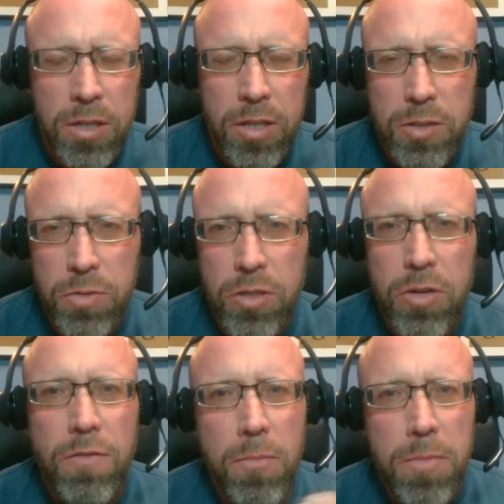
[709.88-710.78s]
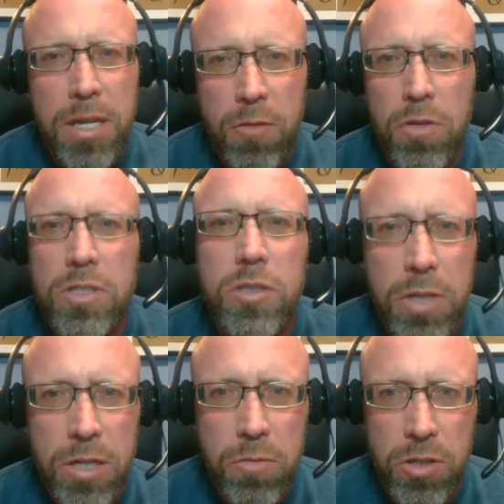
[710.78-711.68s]
that's when you have a meeting once a
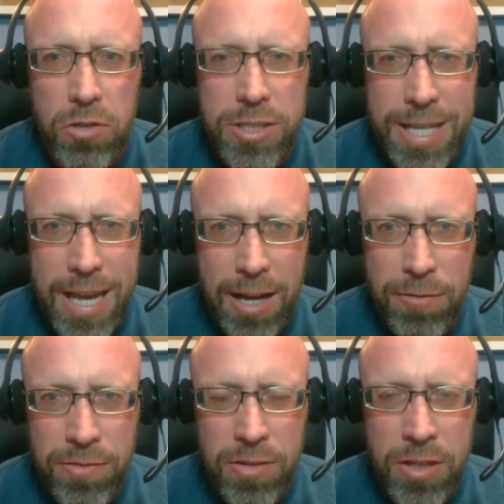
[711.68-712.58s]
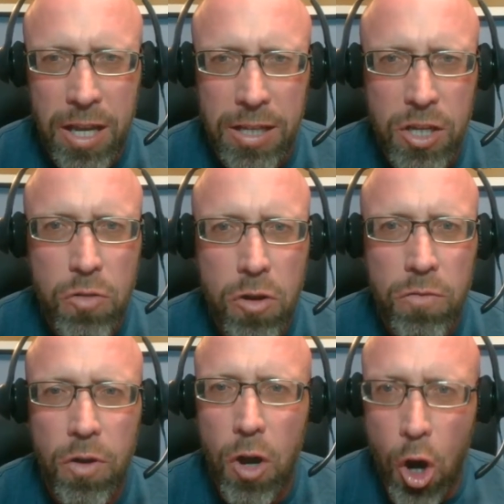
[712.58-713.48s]
week with your staff and go
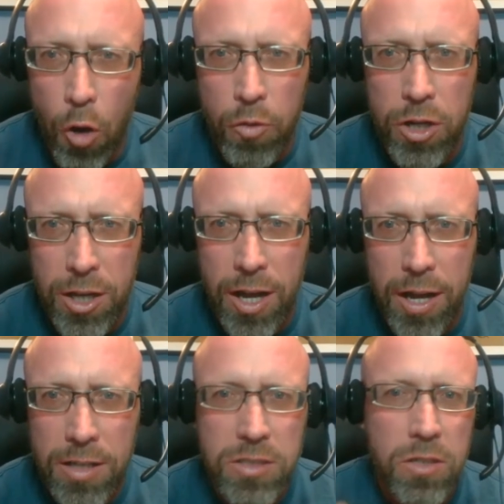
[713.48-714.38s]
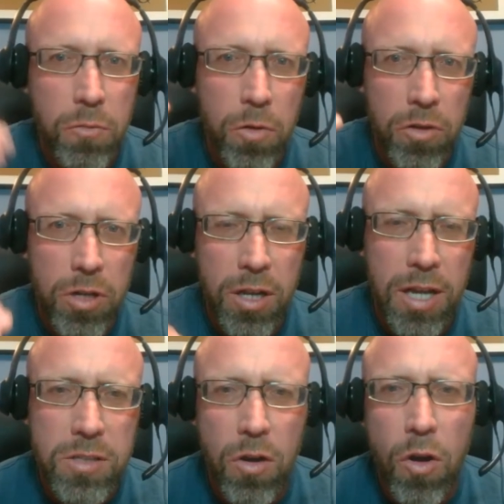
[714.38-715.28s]
over all their clients, where their
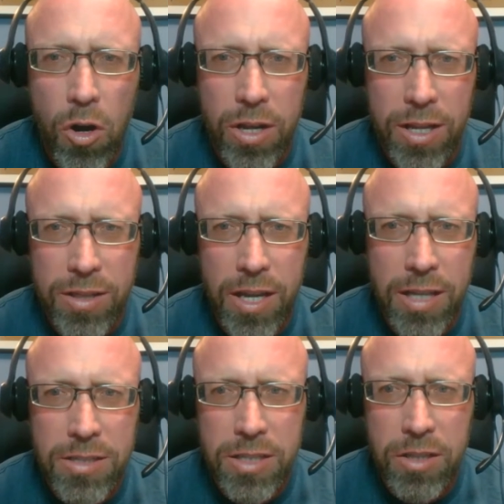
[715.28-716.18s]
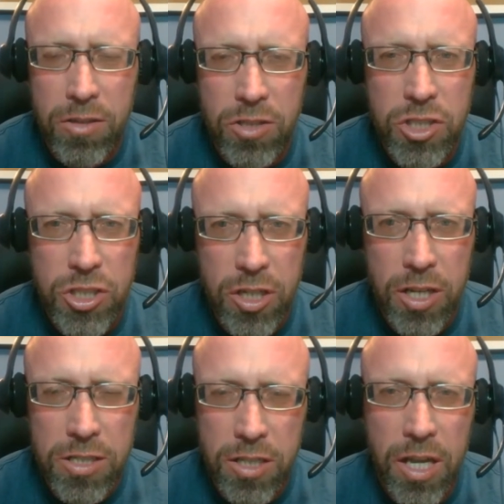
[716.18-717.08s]
clients are in their
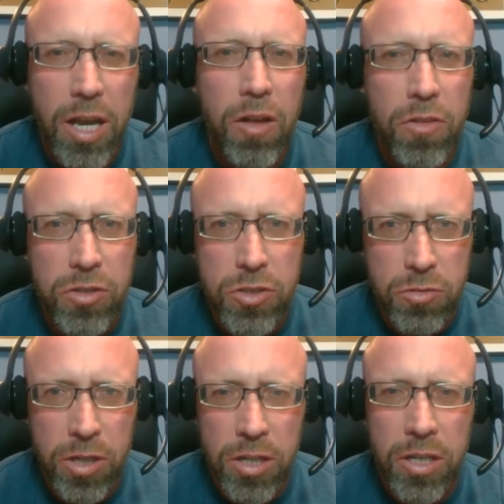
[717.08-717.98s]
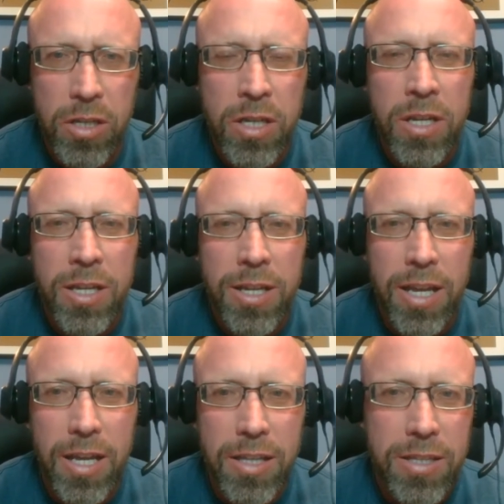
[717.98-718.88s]
studies and how they're doing,
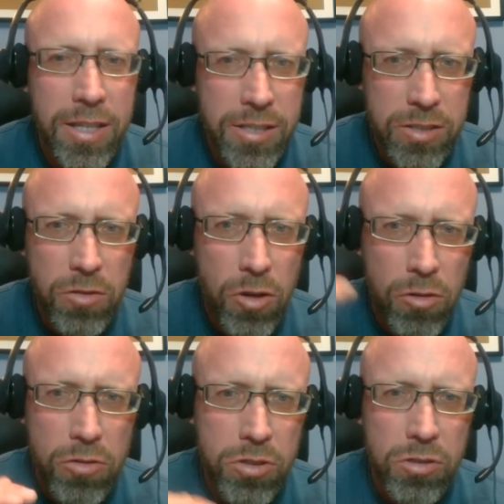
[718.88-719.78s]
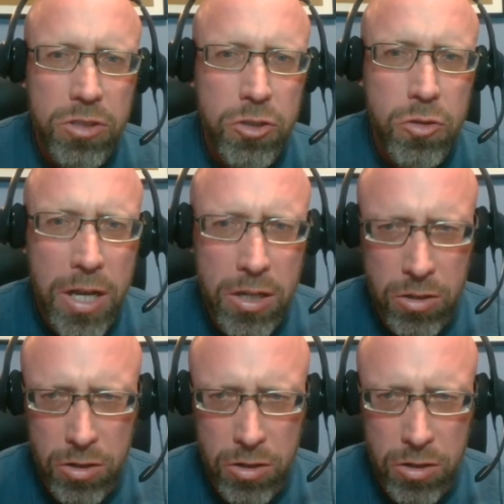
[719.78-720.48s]
and this will hold your trainer